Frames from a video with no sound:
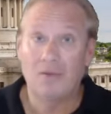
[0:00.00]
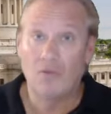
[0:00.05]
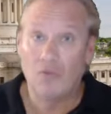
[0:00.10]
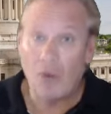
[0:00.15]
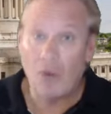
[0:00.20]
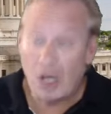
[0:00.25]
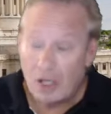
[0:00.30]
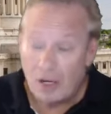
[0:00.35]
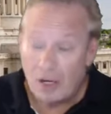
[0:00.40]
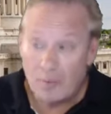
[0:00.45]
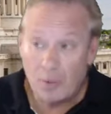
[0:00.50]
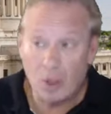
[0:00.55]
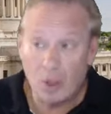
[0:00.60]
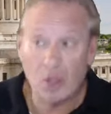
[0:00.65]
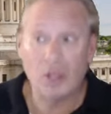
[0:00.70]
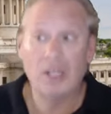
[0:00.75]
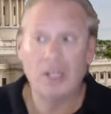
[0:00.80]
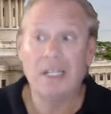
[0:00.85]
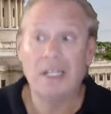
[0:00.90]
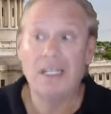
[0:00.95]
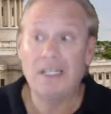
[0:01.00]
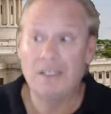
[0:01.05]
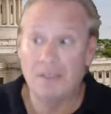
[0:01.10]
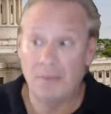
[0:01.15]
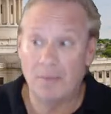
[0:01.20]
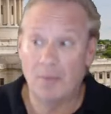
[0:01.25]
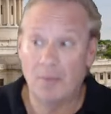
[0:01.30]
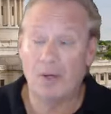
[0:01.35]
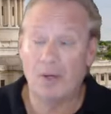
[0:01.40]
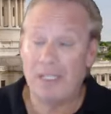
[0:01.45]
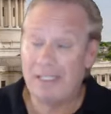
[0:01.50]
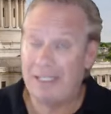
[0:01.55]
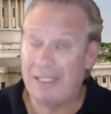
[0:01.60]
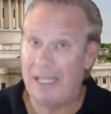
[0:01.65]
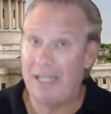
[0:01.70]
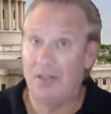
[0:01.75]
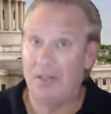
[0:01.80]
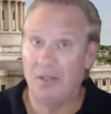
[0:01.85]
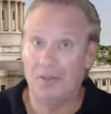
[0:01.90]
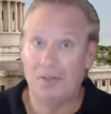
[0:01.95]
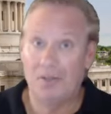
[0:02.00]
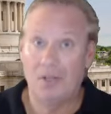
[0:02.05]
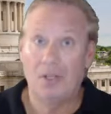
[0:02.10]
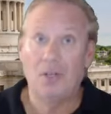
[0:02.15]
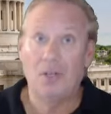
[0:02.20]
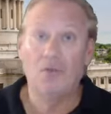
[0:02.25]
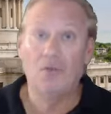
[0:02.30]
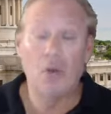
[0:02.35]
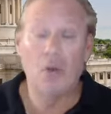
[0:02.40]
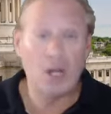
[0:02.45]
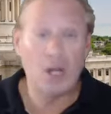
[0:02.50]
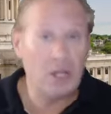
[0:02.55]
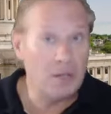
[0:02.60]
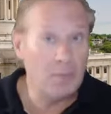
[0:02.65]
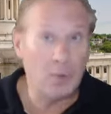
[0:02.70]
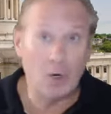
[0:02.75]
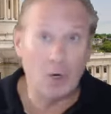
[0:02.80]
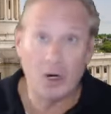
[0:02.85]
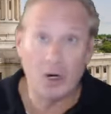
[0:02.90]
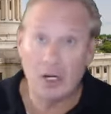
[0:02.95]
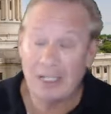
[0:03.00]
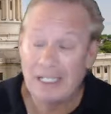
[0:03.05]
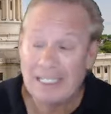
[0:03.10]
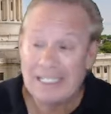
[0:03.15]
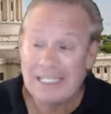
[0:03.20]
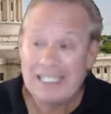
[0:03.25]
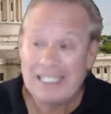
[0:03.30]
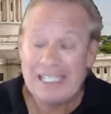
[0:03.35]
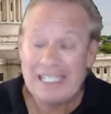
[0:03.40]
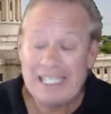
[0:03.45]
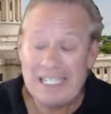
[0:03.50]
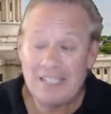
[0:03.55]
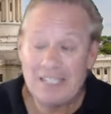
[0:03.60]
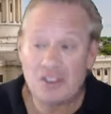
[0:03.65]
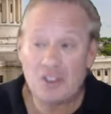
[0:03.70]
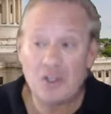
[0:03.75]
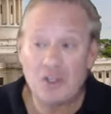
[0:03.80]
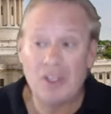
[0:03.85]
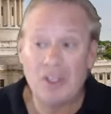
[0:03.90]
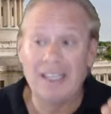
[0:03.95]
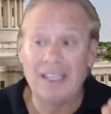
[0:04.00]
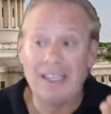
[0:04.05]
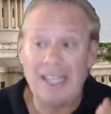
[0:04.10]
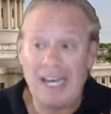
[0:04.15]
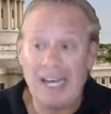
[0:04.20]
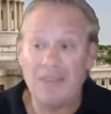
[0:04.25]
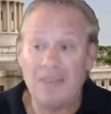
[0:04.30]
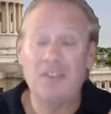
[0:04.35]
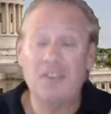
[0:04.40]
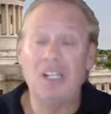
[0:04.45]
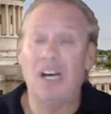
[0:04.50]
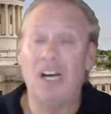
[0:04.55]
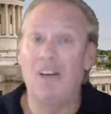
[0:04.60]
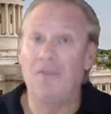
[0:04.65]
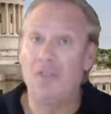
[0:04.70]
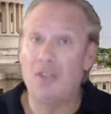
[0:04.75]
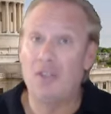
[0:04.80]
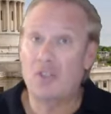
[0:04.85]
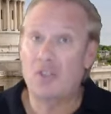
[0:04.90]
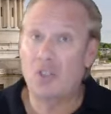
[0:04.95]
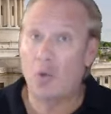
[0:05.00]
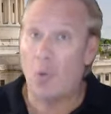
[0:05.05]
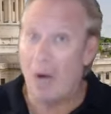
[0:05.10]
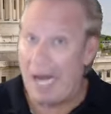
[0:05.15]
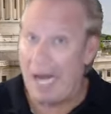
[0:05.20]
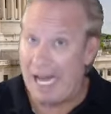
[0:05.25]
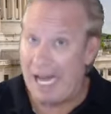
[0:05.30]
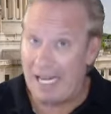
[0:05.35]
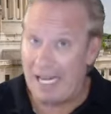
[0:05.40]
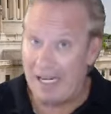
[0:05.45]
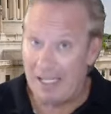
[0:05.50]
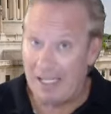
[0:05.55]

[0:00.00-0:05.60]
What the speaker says: Ruggenberg is a Bernie Sanders. Ruggenberg is to the left of the squad.